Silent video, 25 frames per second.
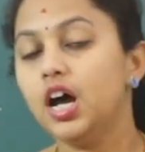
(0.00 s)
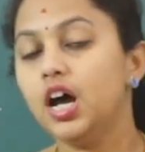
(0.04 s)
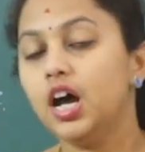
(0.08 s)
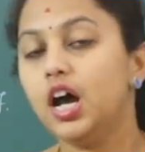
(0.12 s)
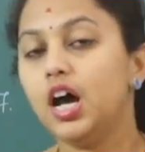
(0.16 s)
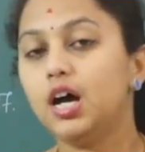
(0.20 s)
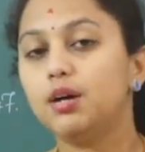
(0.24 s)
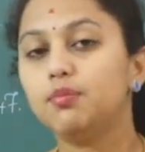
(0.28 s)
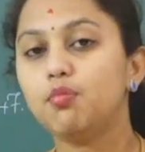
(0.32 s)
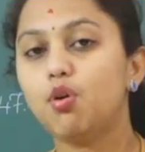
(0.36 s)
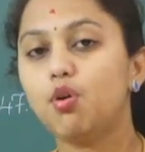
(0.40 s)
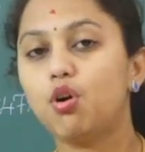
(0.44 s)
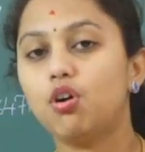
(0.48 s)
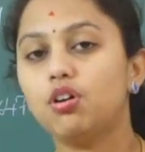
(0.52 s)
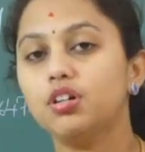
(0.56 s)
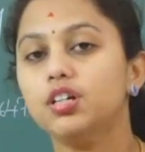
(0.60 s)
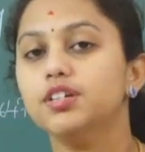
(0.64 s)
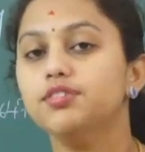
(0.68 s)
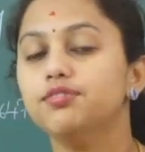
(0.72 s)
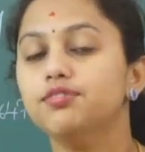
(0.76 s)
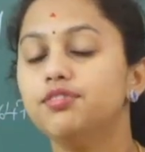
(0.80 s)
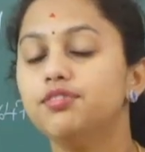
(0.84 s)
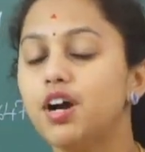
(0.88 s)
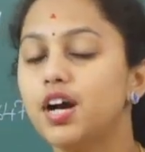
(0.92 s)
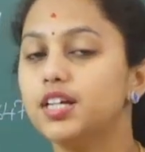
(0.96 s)
A
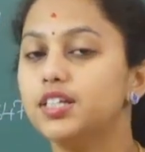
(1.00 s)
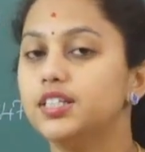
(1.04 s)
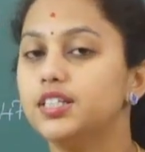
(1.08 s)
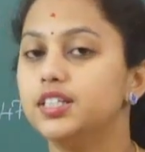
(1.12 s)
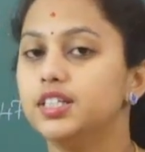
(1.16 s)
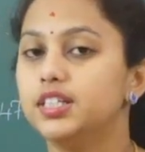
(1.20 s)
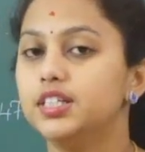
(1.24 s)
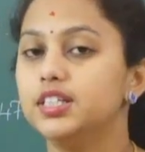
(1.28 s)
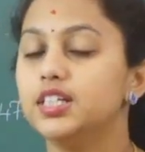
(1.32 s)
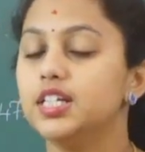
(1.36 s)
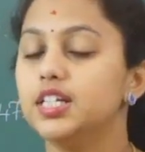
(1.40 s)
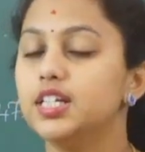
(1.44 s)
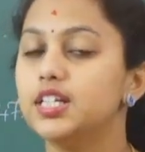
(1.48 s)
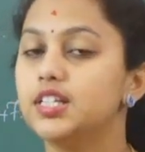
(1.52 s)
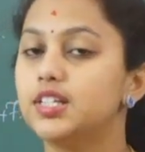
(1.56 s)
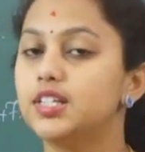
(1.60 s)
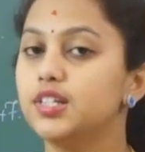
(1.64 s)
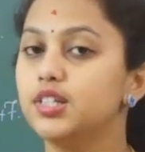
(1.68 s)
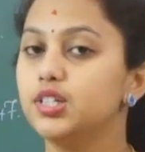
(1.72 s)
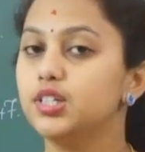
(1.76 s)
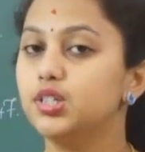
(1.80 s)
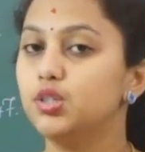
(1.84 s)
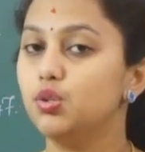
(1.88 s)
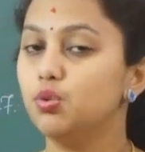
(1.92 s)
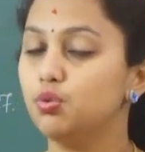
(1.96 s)
modifier is
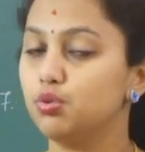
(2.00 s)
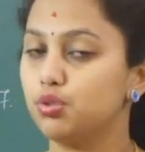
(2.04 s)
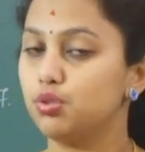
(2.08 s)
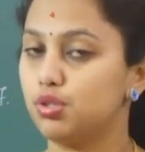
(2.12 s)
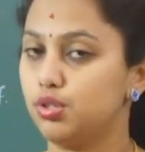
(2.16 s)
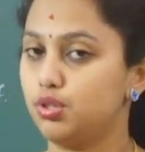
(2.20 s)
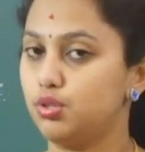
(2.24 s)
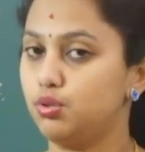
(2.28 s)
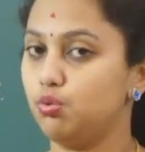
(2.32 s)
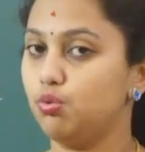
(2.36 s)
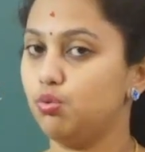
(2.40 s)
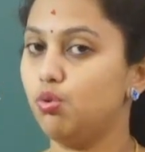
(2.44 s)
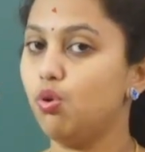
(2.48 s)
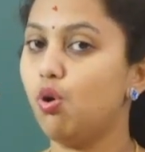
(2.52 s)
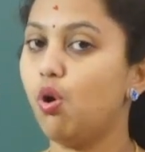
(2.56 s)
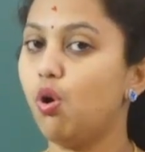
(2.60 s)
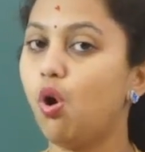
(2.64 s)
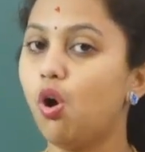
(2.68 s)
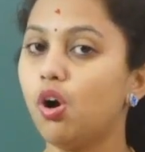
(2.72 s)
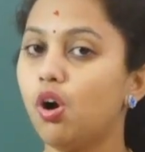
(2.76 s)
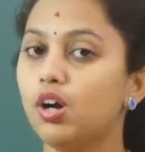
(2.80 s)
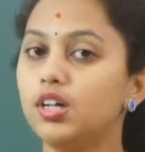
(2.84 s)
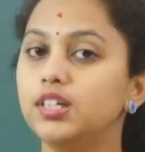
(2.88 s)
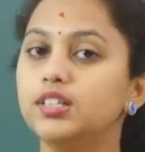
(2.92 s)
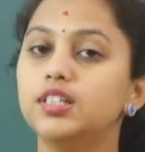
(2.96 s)
used to
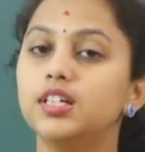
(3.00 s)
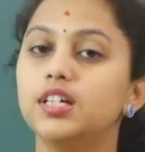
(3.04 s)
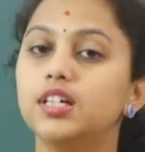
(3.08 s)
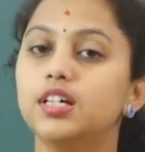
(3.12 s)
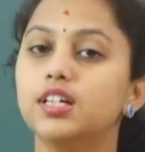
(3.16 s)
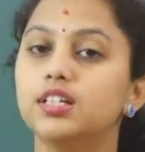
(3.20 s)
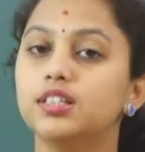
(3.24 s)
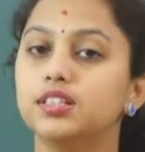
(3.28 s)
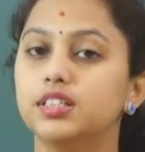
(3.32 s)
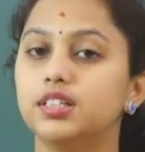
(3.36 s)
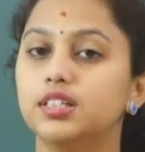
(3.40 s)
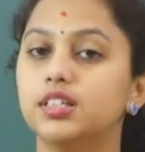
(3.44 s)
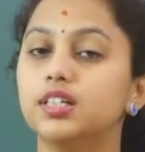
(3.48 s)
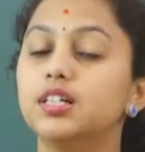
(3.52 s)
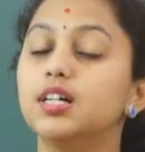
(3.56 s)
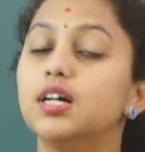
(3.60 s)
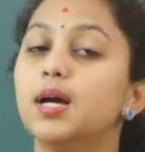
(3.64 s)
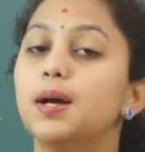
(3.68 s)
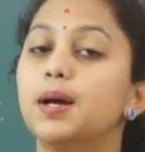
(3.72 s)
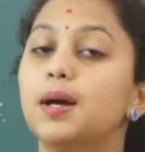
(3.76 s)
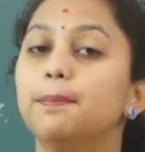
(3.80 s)
alter the